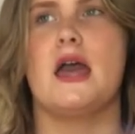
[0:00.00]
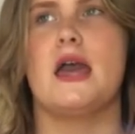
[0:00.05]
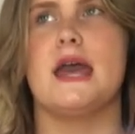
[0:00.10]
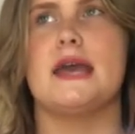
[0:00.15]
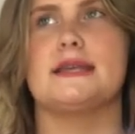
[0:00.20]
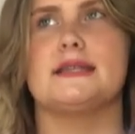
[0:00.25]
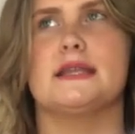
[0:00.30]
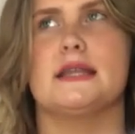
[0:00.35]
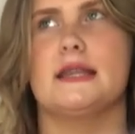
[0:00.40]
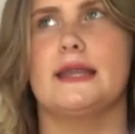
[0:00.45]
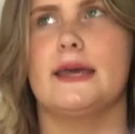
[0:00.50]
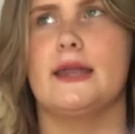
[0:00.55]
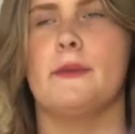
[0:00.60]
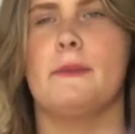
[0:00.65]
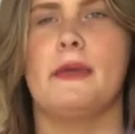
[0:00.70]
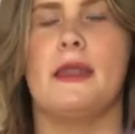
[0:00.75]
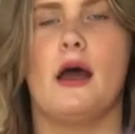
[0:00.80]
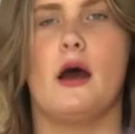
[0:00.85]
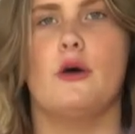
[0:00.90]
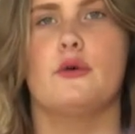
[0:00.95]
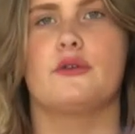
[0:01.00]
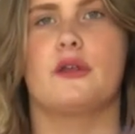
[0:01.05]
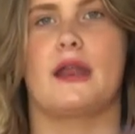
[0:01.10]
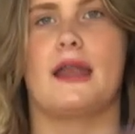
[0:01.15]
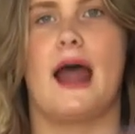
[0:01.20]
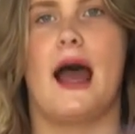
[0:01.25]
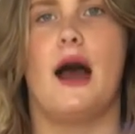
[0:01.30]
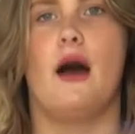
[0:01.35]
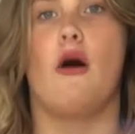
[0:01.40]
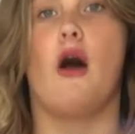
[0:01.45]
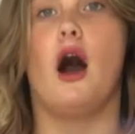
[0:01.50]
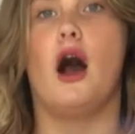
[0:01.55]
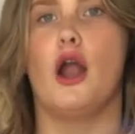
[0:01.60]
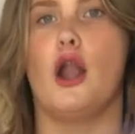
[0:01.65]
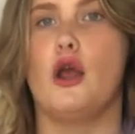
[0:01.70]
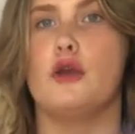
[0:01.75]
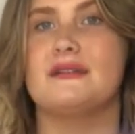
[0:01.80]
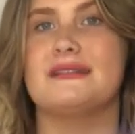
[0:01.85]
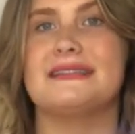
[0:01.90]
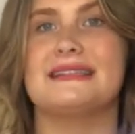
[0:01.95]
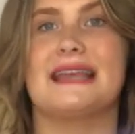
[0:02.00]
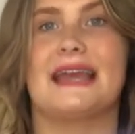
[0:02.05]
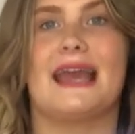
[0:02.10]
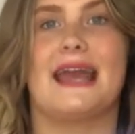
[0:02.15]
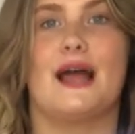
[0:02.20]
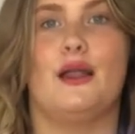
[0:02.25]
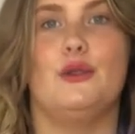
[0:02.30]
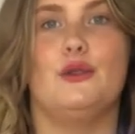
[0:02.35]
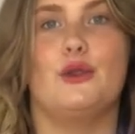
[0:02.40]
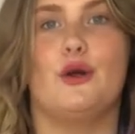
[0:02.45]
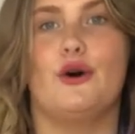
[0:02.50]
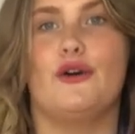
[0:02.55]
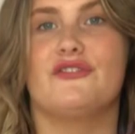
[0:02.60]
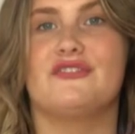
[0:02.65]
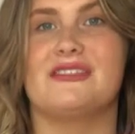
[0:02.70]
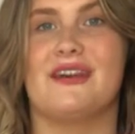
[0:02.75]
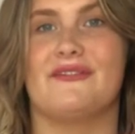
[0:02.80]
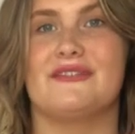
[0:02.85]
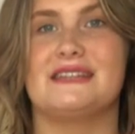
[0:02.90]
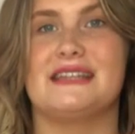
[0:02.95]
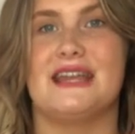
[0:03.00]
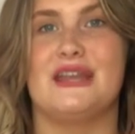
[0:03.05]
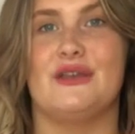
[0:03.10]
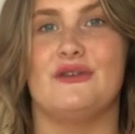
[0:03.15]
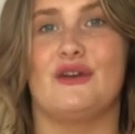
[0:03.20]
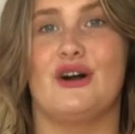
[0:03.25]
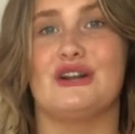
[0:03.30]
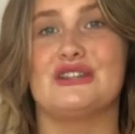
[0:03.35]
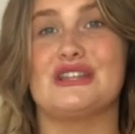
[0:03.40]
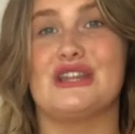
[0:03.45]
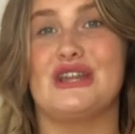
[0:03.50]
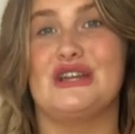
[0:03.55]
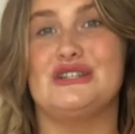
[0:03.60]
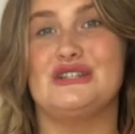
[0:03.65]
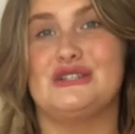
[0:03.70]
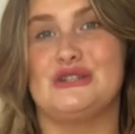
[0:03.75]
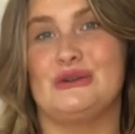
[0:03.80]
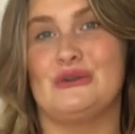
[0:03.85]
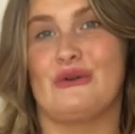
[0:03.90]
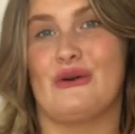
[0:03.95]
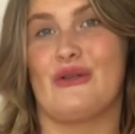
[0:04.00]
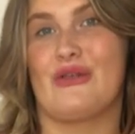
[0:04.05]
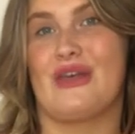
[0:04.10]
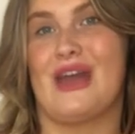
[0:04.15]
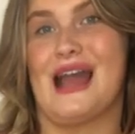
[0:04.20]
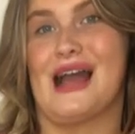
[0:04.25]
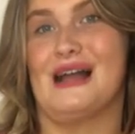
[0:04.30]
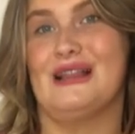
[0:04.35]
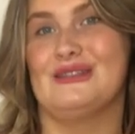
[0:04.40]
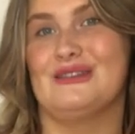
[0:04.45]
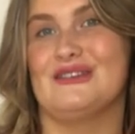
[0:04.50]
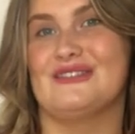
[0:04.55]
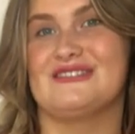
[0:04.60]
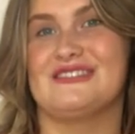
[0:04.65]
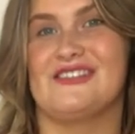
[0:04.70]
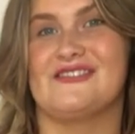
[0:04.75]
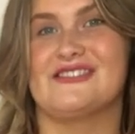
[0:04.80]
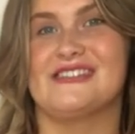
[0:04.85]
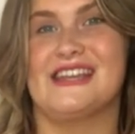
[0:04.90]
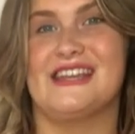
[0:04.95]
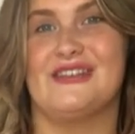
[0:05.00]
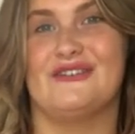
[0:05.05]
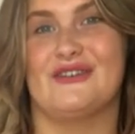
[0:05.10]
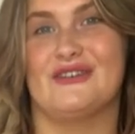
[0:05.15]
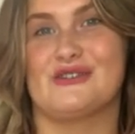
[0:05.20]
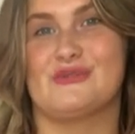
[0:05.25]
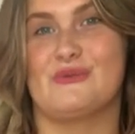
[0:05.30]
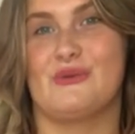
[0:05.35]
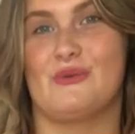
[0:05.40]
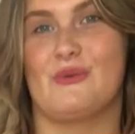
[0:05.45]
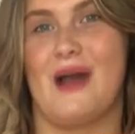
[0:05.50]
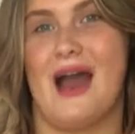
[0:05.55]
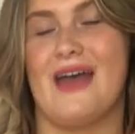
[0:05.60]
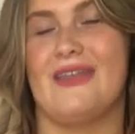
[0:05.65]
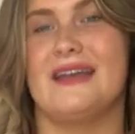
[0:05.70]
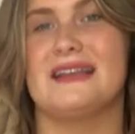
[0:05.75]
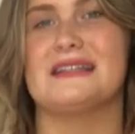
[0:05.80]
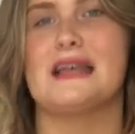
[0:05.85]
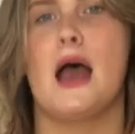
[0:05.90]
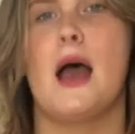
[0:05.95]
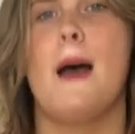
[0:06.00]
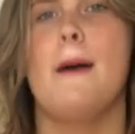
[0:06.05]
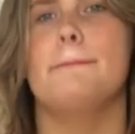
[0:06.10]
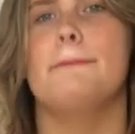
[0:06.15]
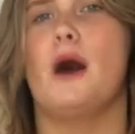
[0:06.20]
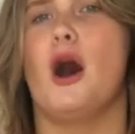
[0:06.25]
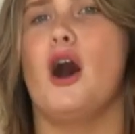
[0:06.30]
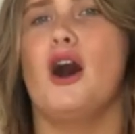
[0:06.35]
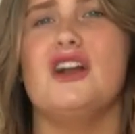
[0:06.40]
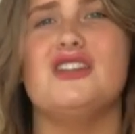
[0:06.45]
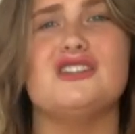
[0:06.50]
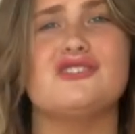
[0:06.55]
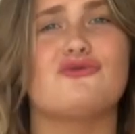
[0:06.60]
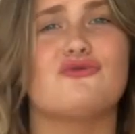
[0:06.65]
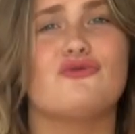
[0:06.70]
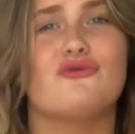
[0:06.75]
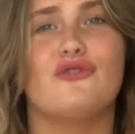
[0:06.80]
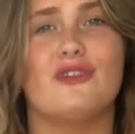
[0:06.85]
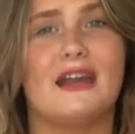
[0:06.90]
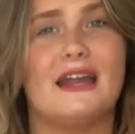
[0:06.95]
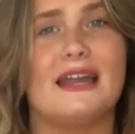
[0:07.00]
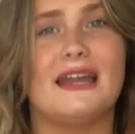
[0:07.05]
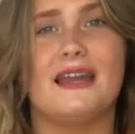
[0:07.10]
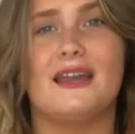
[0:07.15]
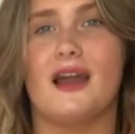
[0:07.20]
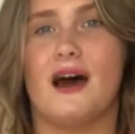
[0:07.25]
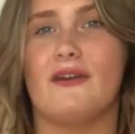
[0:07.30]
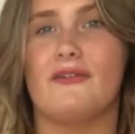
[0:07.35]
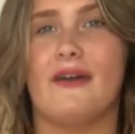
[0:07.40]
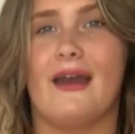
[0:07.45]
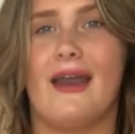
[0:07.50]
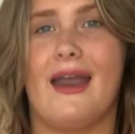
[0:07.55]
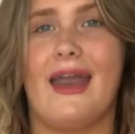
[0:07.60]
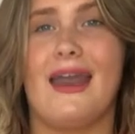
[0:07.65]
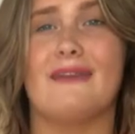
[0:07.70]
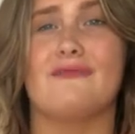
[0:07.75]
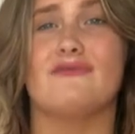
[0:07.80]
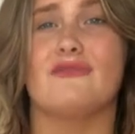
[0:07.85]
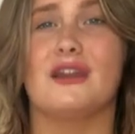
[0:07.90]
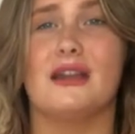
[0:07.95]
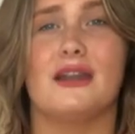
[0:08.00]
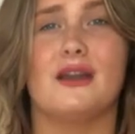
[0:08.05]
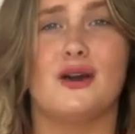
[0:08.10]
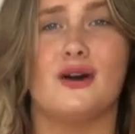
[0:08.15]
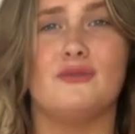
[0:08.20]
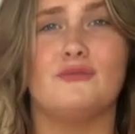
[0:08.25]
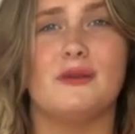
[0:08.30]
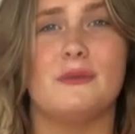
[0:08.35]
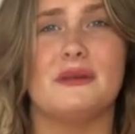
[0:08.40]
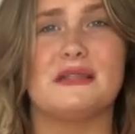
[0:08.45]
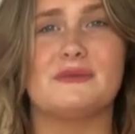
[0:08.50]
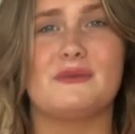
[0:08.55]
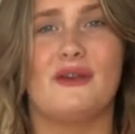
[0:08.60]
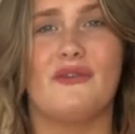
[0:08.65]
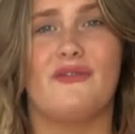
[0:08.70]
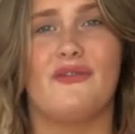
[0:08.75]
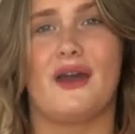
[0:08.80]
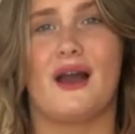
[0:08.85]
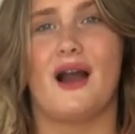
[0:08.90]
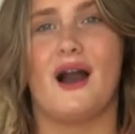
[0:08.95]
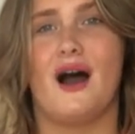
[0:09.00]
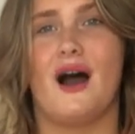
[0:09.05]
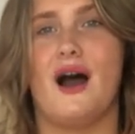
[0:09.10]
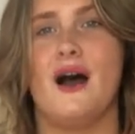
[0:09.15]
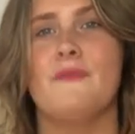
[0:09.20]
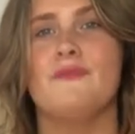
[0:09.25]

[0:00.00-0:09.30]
It's a little bit older now. I don't see a lot of 17 year olds and I do not think a lot of 17 year olds would wear this. But I just really love it. It really complements my figure.